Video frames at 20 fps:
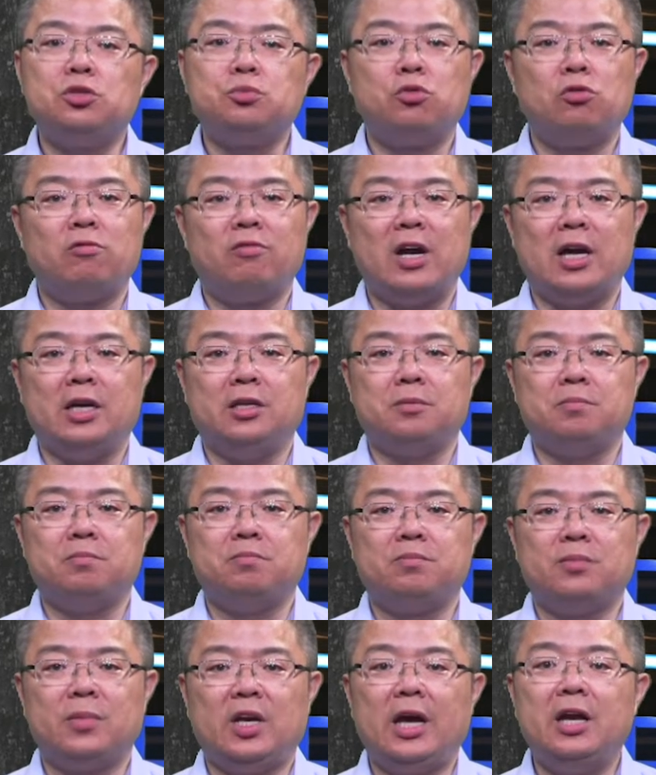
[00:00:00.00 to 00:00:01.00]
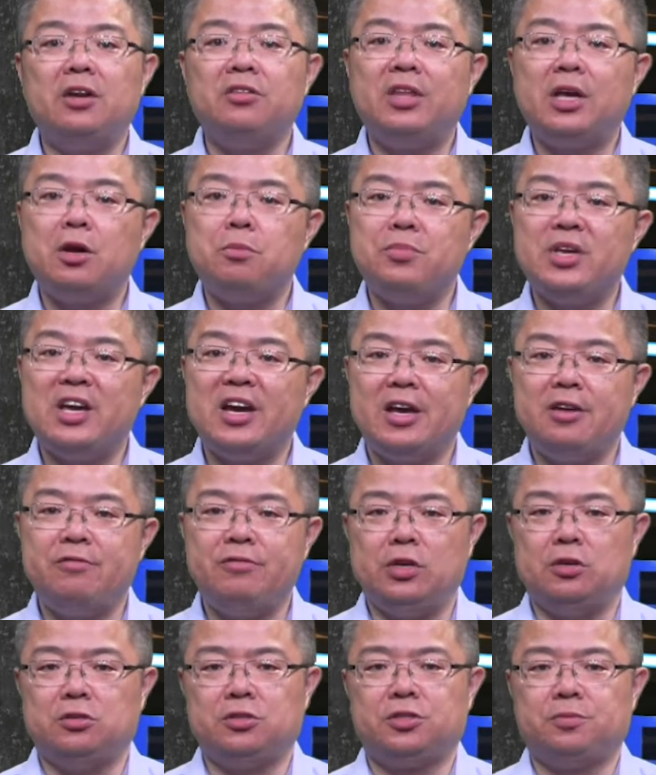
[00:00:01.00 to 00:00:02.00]
provide, and their
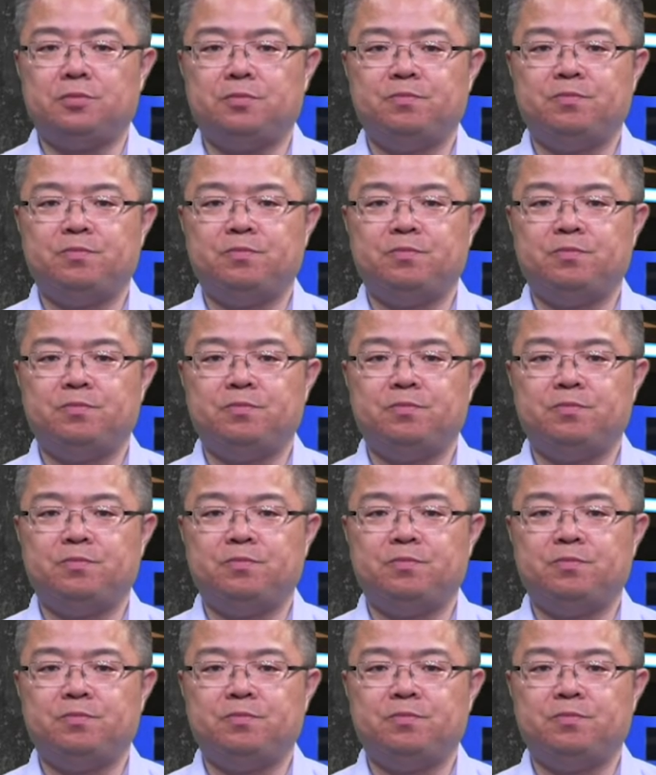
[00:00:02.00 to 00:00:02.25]
behaviors.